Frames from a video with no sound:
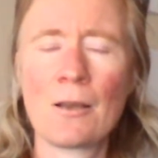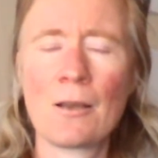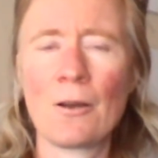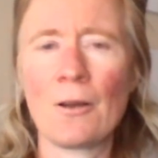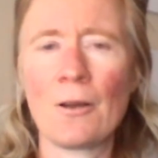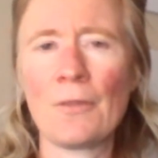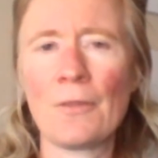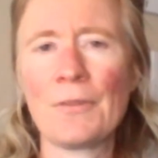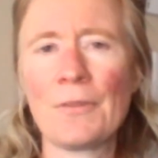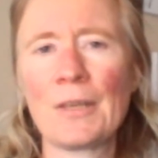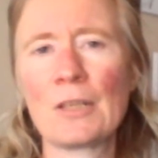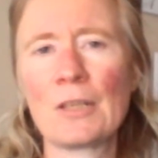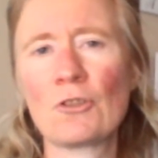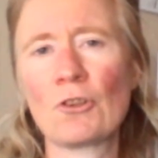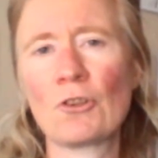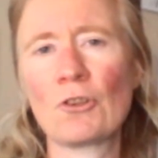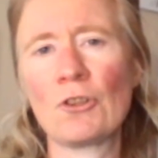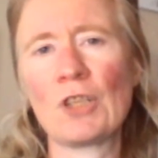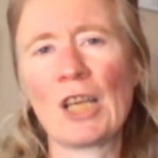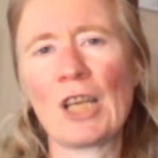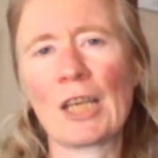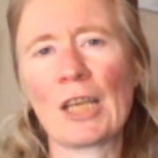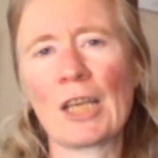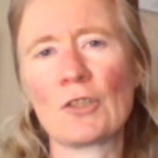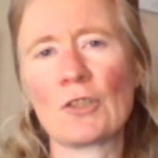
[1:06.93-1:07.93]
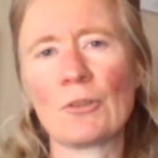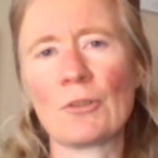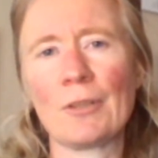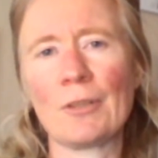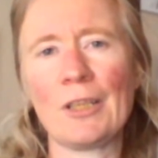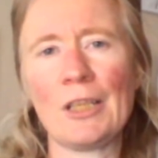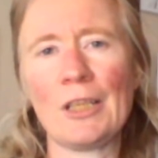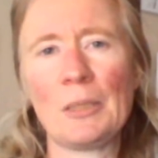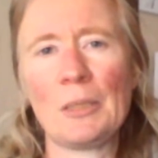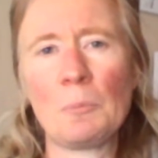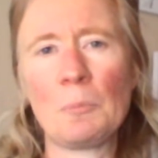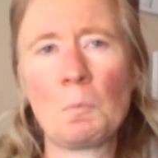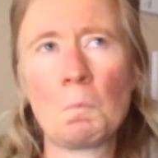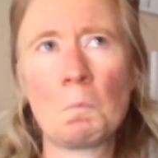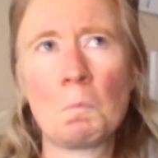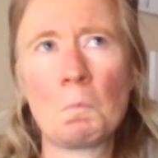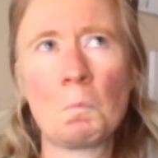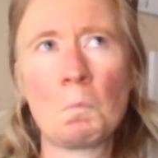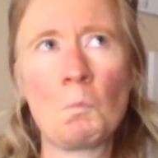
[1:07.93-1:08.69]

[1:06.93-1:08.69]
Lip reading: on their trajectory,